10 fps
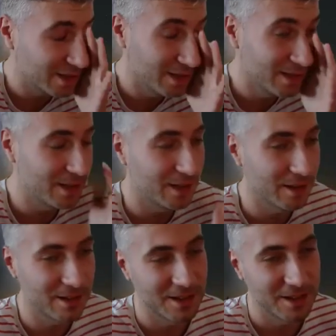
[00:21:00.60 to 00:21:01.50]
is
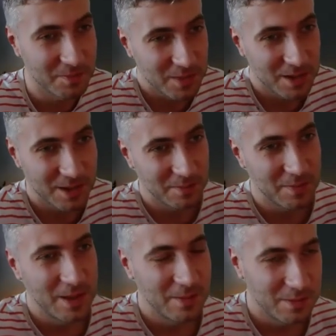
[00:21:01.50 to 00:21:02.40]
listening
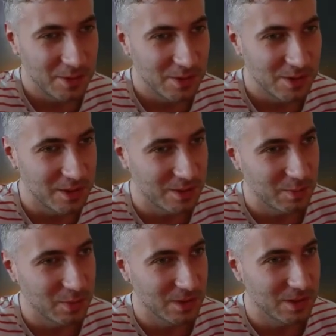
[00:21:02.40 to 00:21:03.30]
here, because it
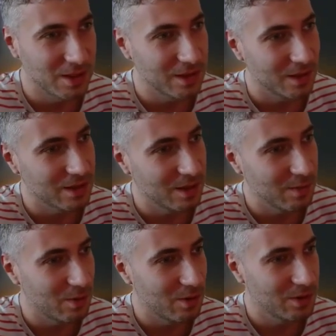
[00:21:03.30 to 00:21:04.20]
puts the
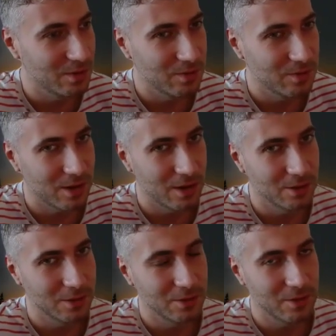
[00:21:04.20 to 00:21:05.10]
interesting point of
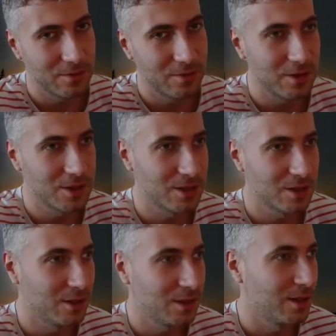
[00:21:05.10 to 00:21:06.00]
how to
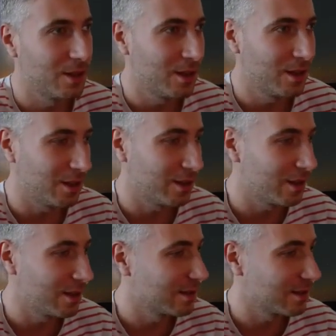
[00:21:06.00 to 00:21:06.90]
efficiently
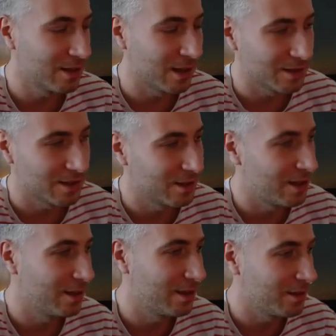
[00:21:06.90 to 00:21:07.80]
enhance classes
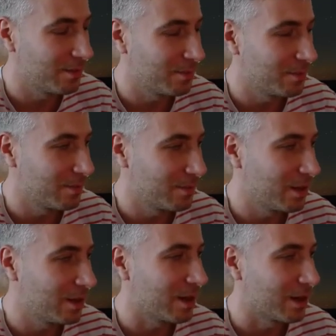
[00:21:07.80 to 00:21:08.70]
like the
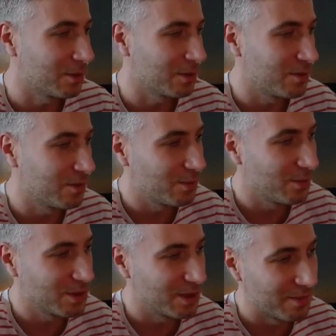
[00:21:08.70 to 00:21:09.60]
inheritors of
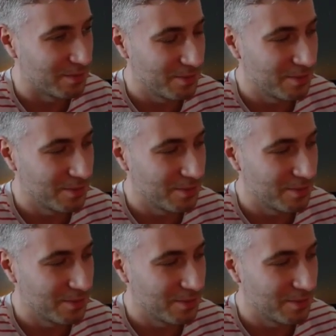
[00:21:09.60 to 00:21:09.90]
input stream.